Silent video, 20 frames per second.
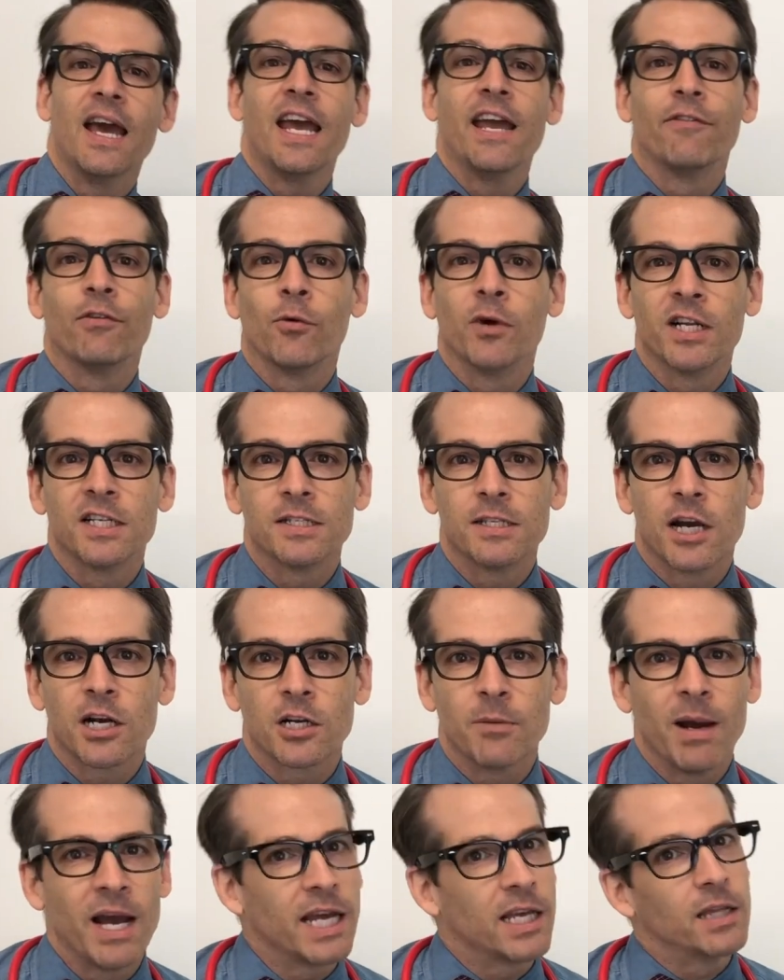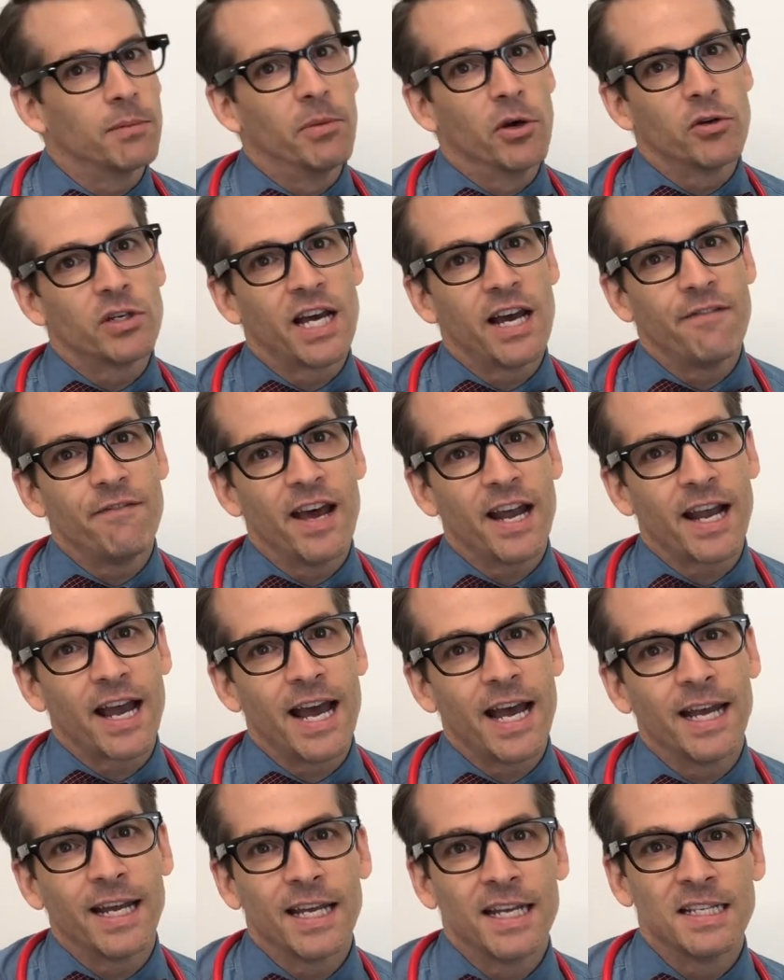Hey everyone, it's Dr. Mike, Bow Tie Vet
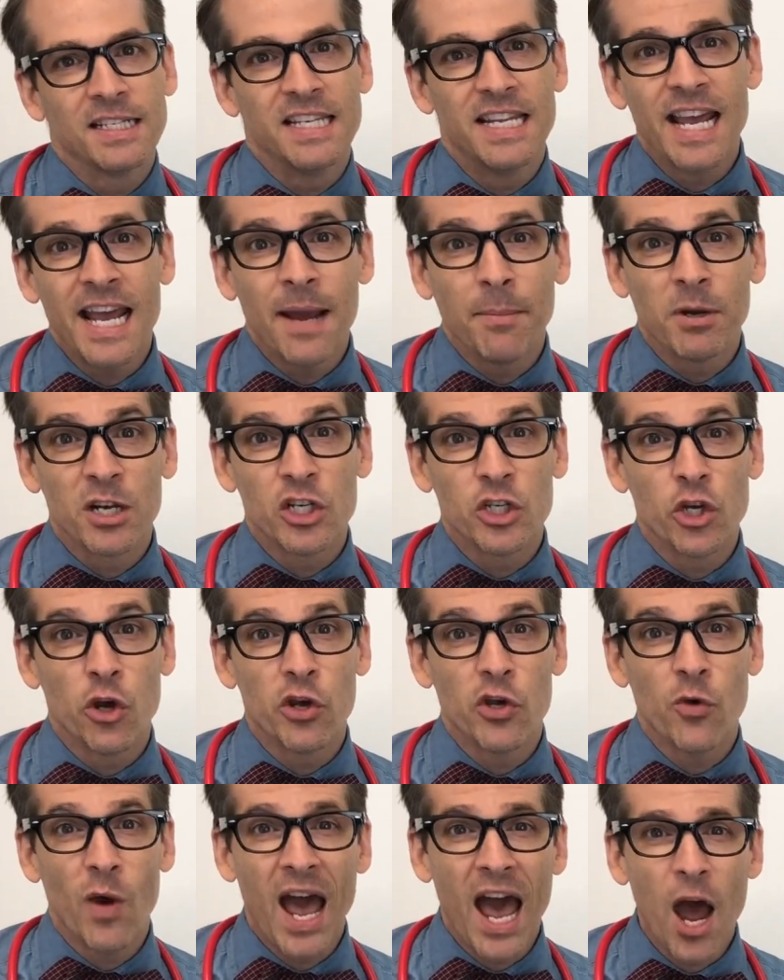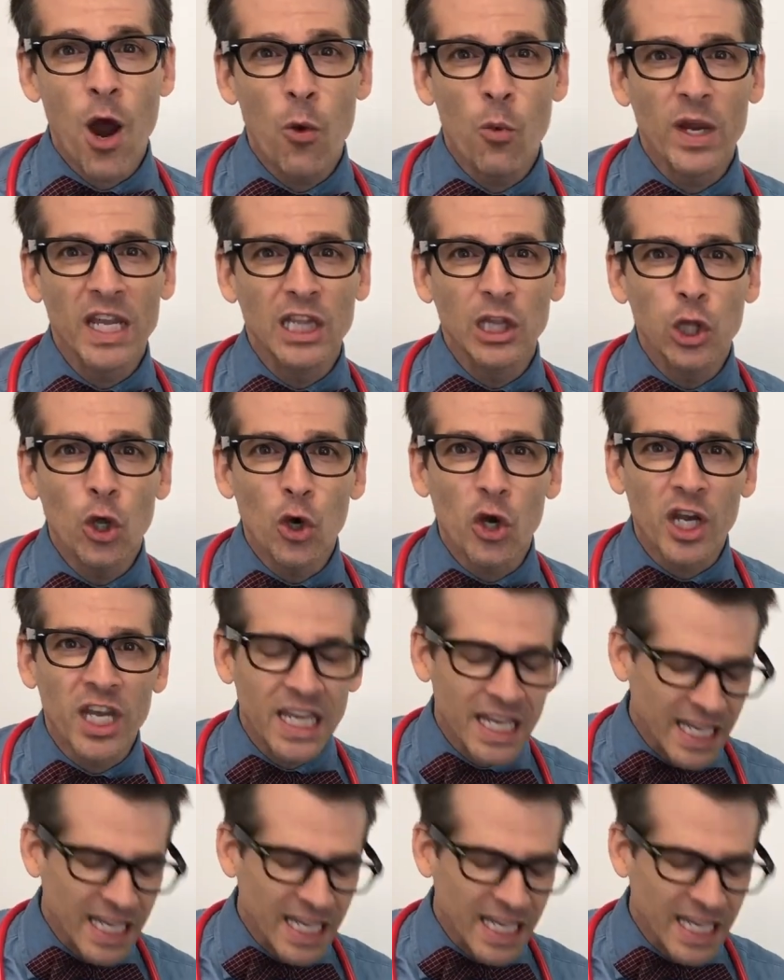Guy. Today I'm going to show you how we look